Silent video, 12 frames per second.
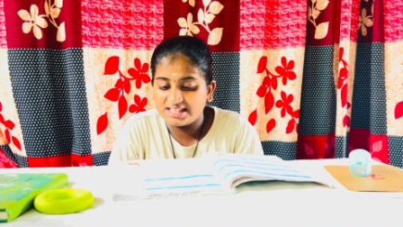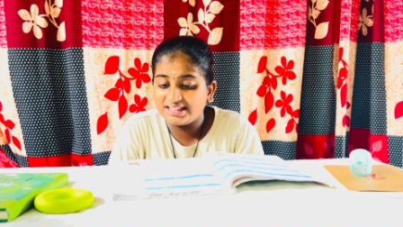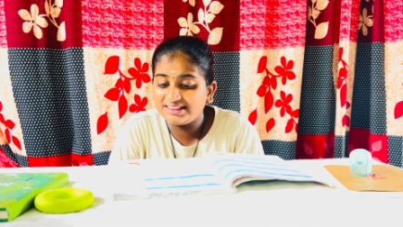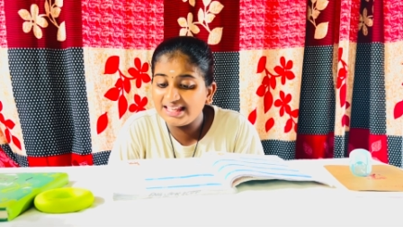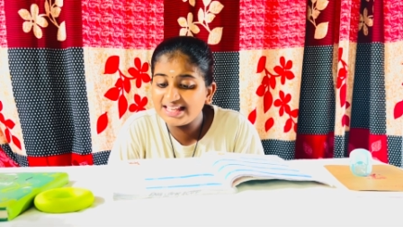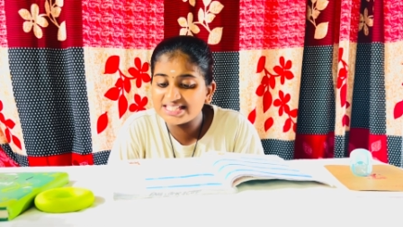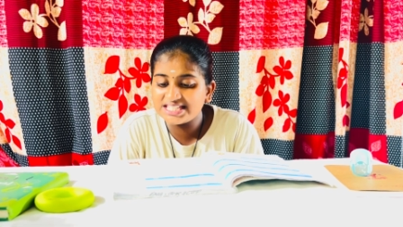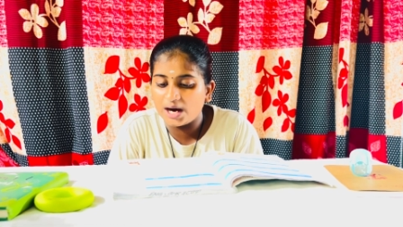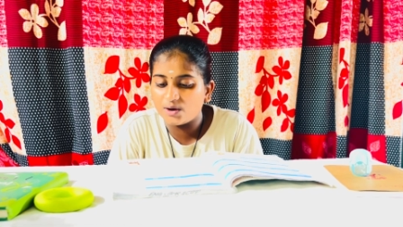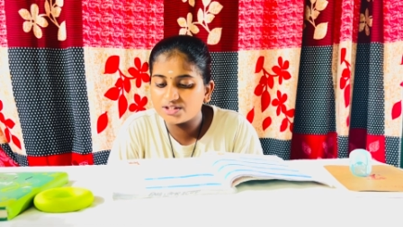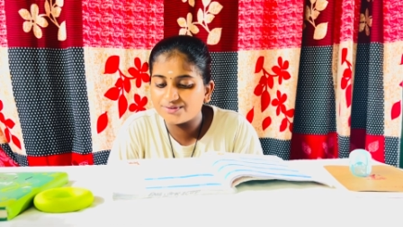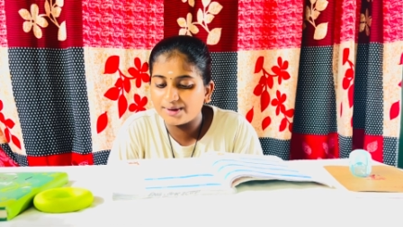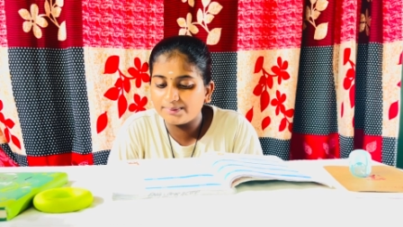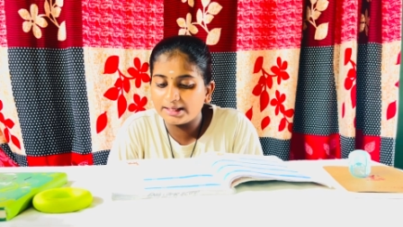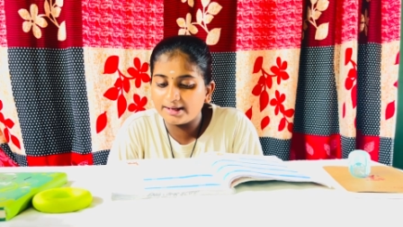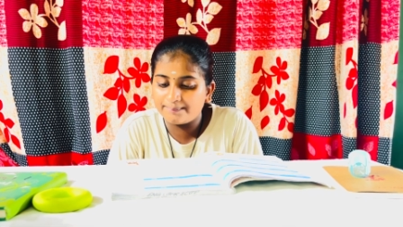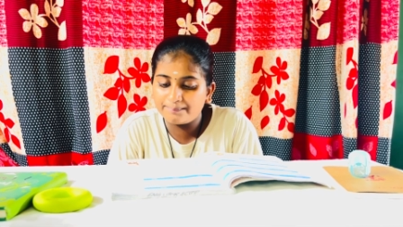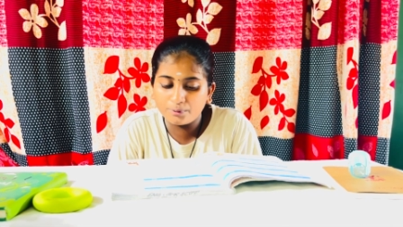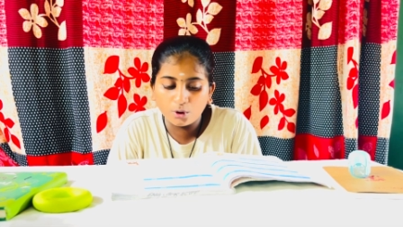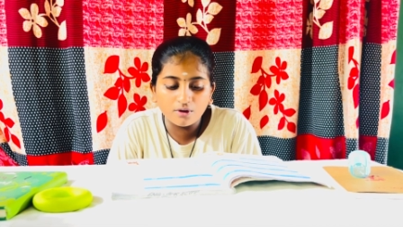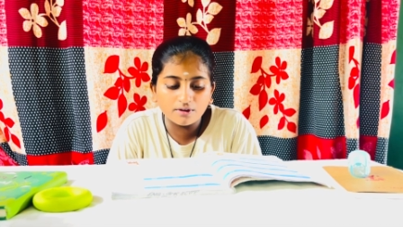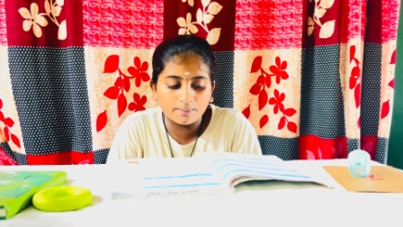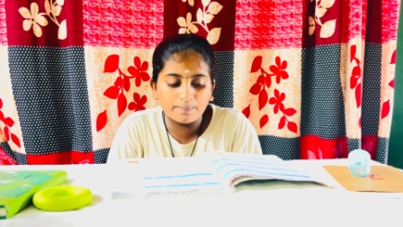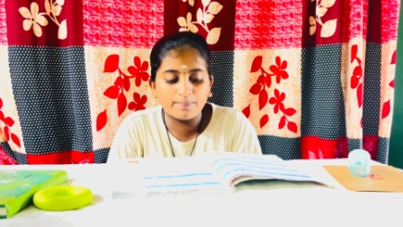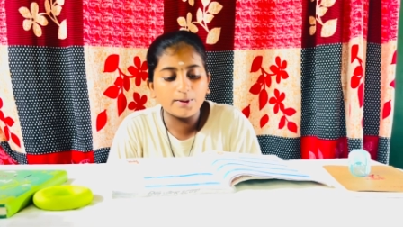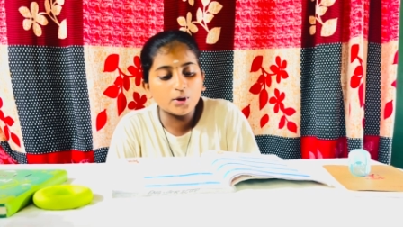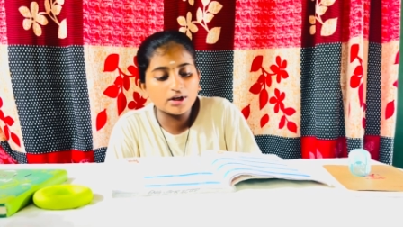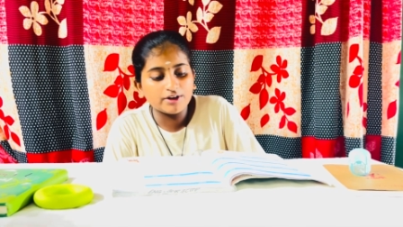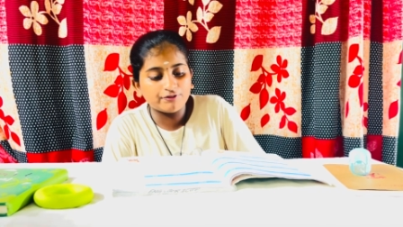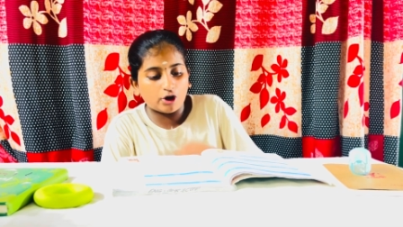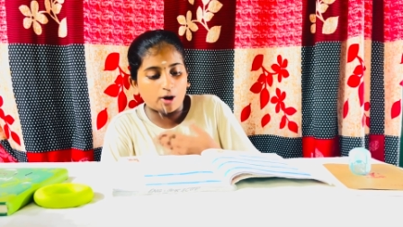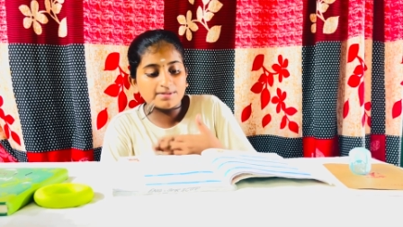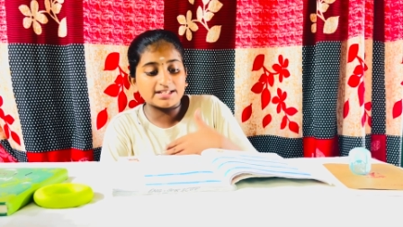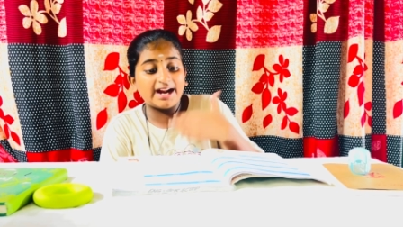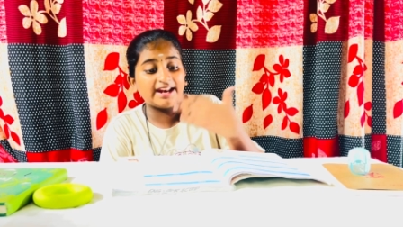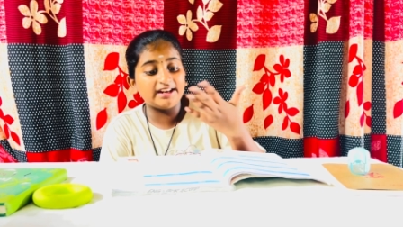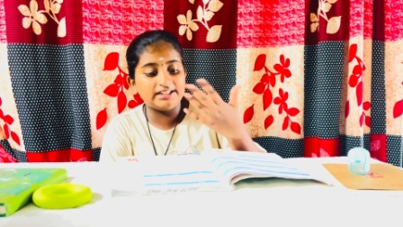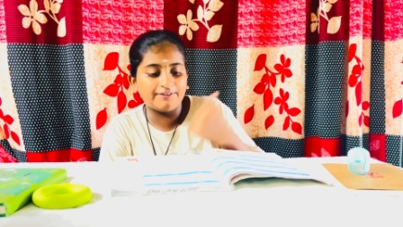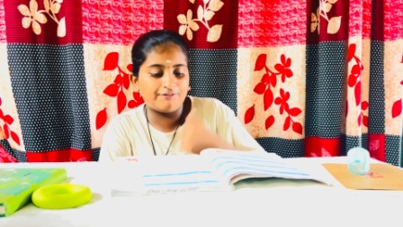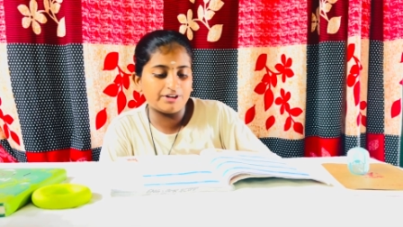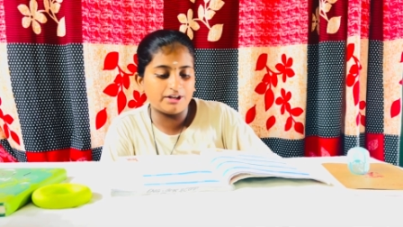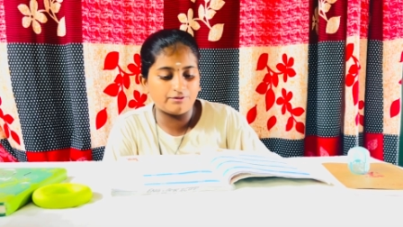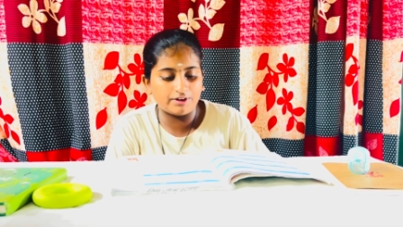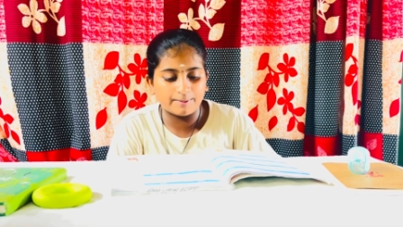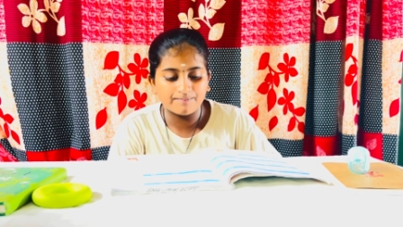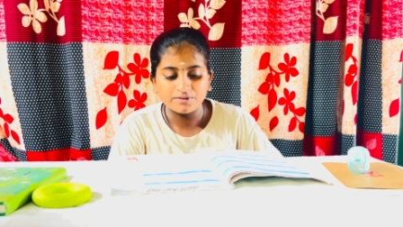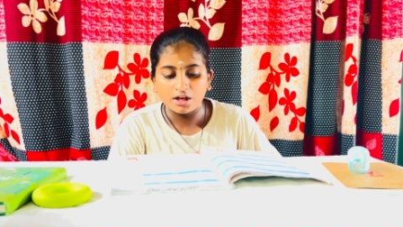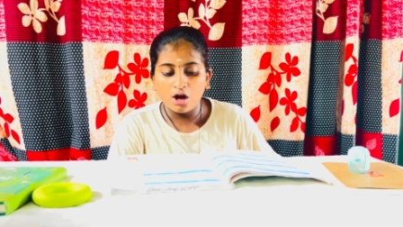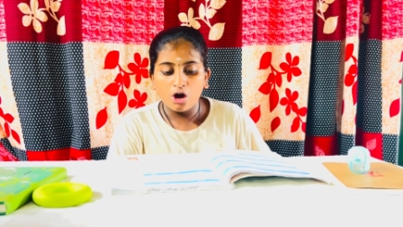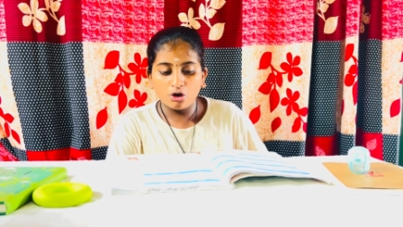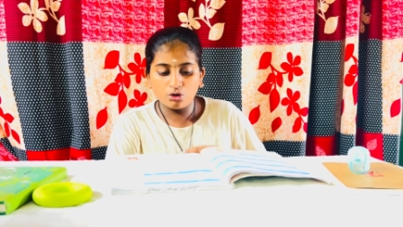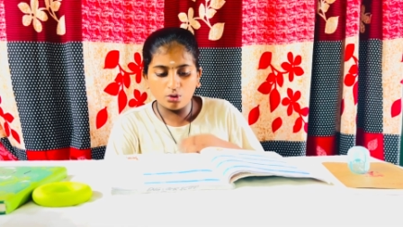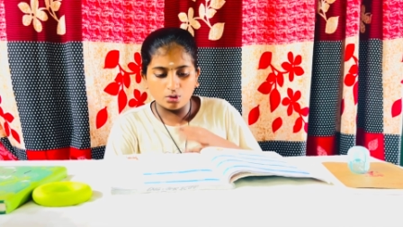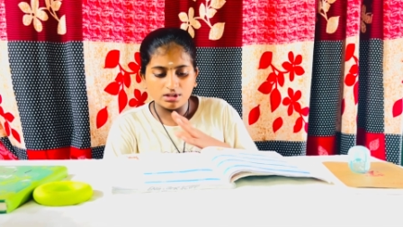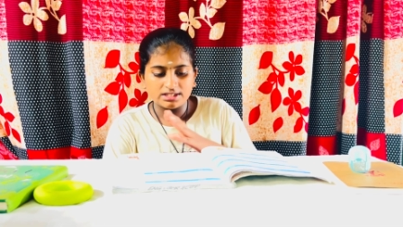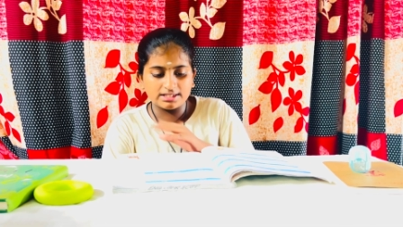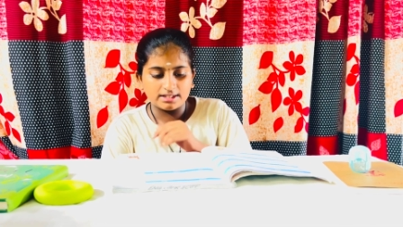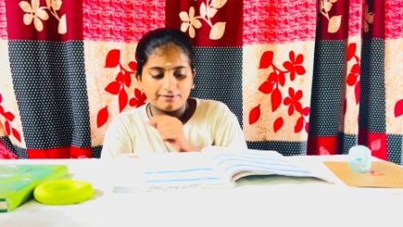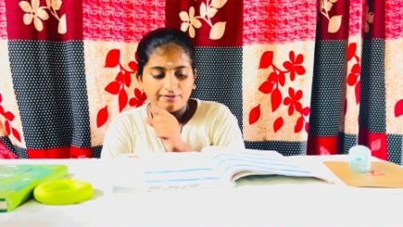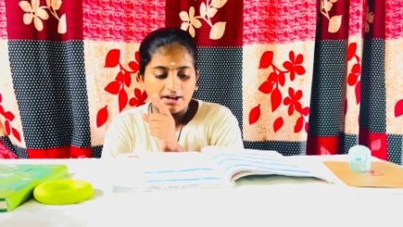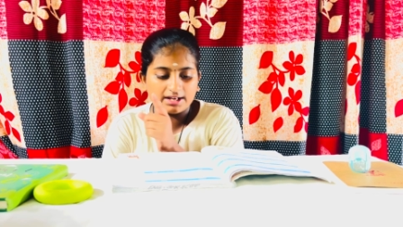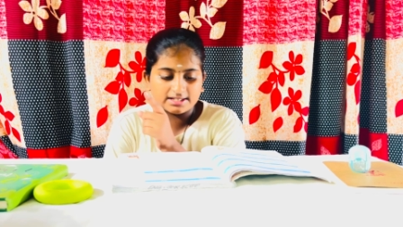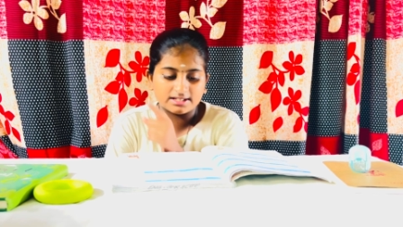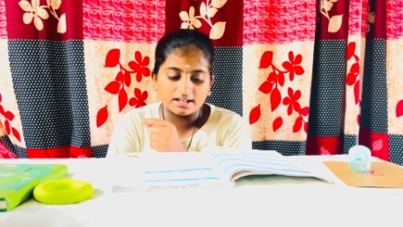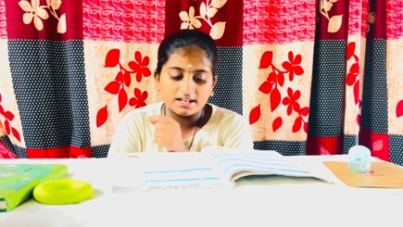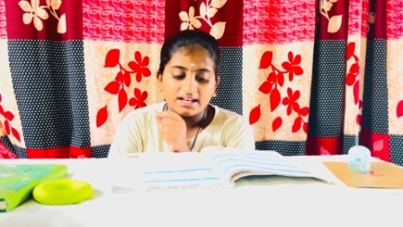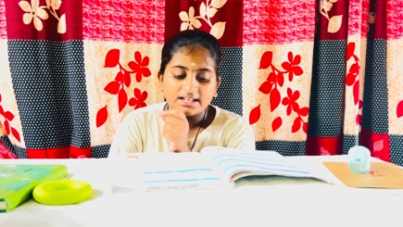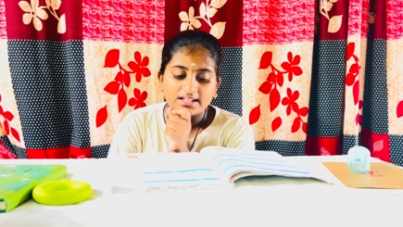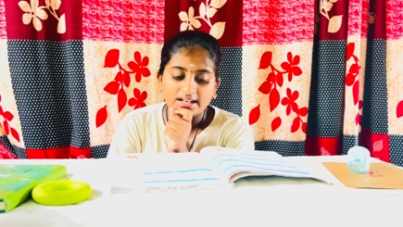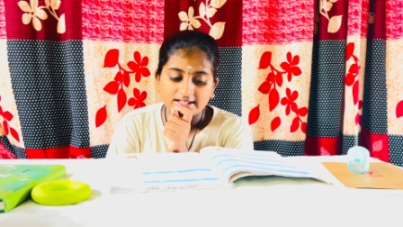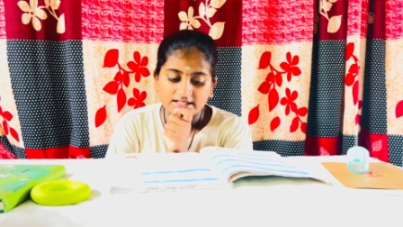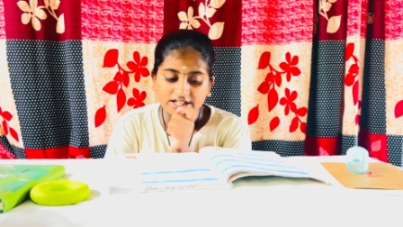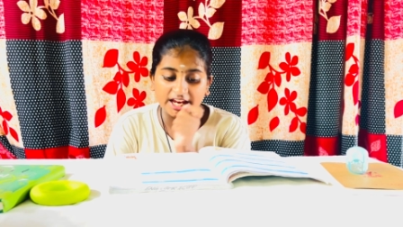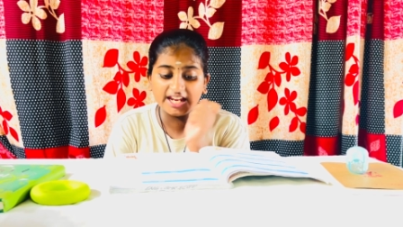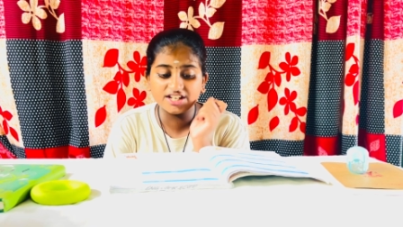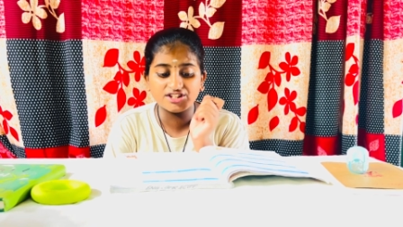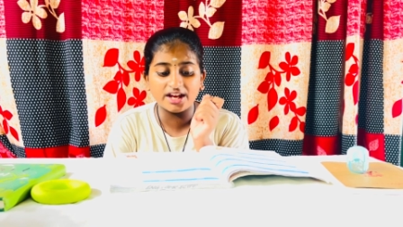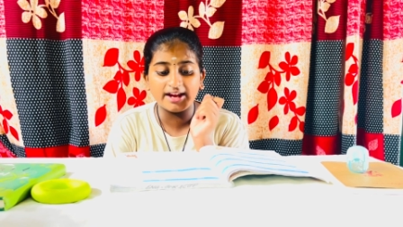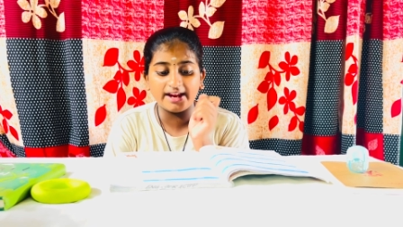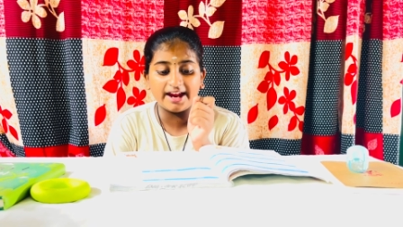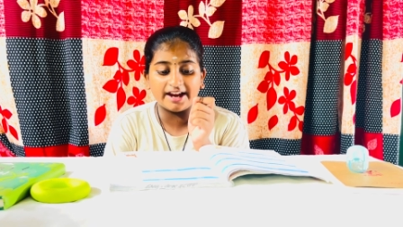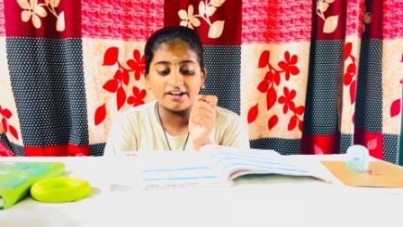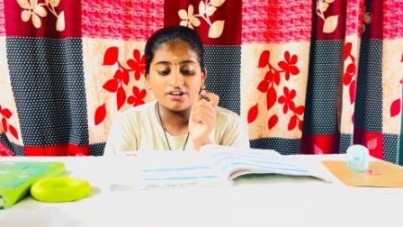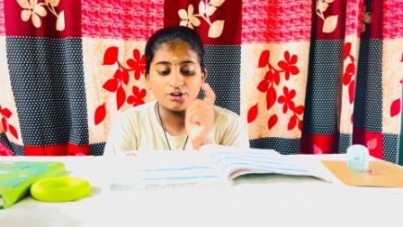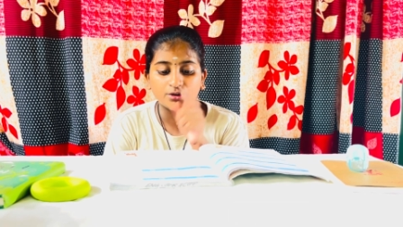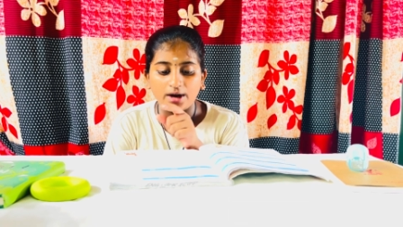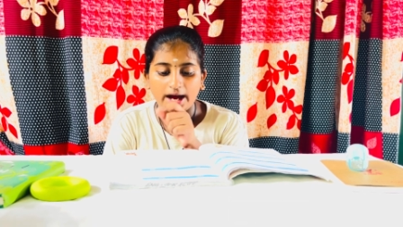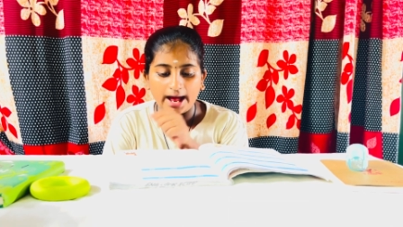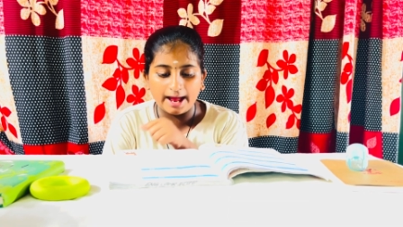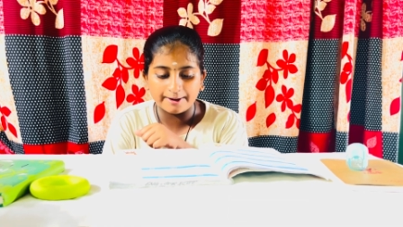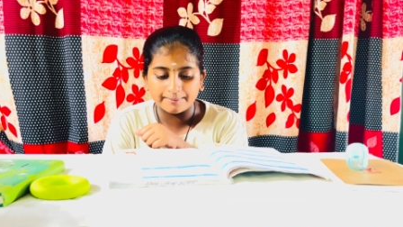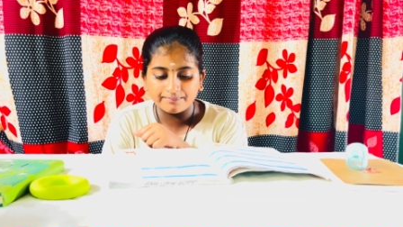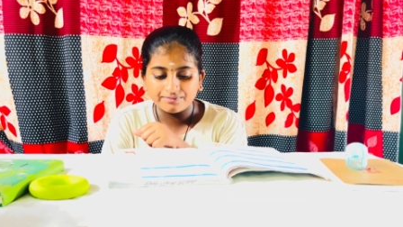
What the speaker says: These nouns from the plural forms are in different way. Rules: first, change the N to I.